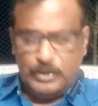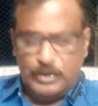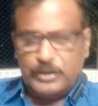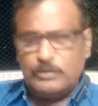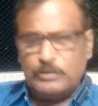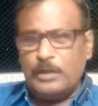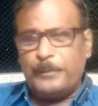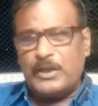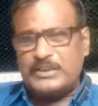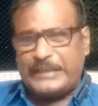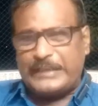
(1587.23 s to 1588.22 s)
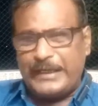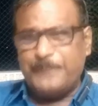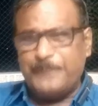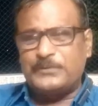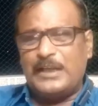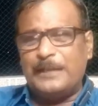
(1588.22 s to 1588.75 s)
You know per
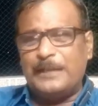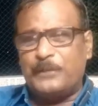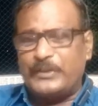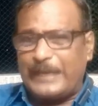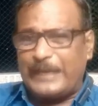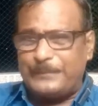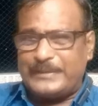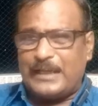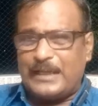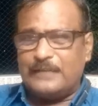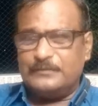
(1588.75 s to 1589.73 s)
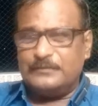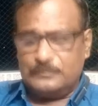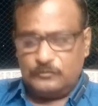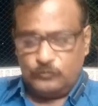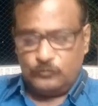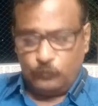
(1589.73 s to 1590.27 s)
strip and per capita.
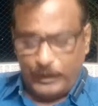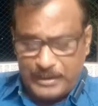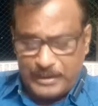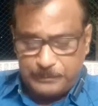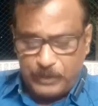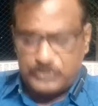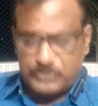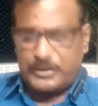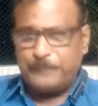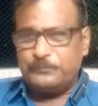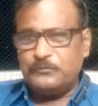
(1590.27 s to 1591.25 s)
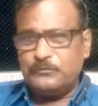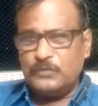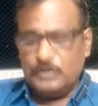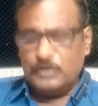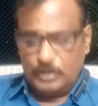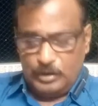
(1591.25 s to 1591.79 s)
What is per strip?
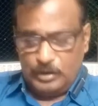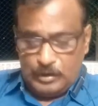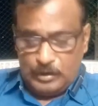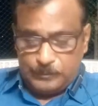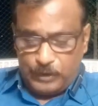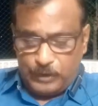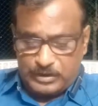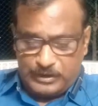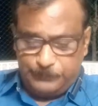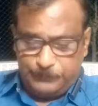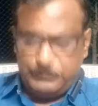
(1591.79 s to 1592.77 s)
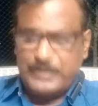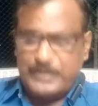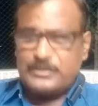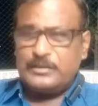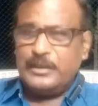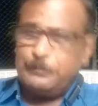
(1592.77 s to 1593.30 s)
Per strip means
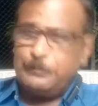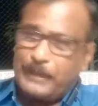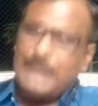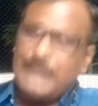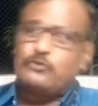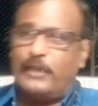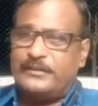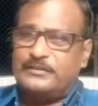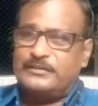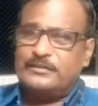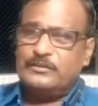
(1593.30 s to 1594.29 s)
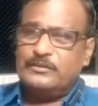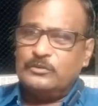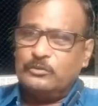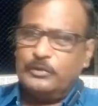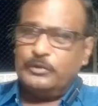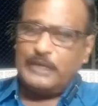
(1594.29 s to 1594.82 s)
in branch wise.
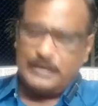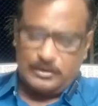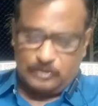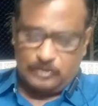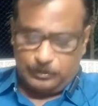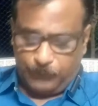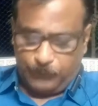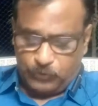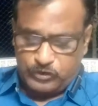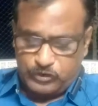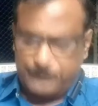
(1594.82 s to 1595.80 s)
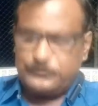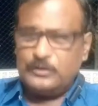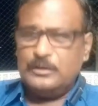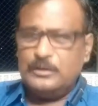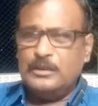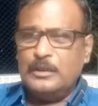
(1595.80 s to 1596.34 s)
That is called per strip.
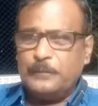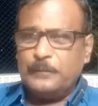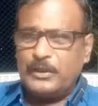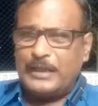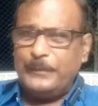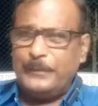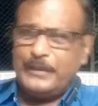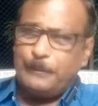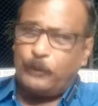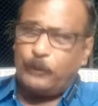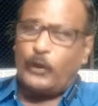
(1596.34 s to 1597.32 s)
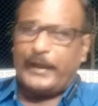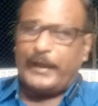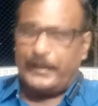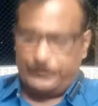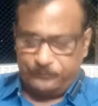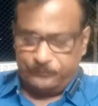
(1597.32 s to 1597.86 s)
Per capita, per head.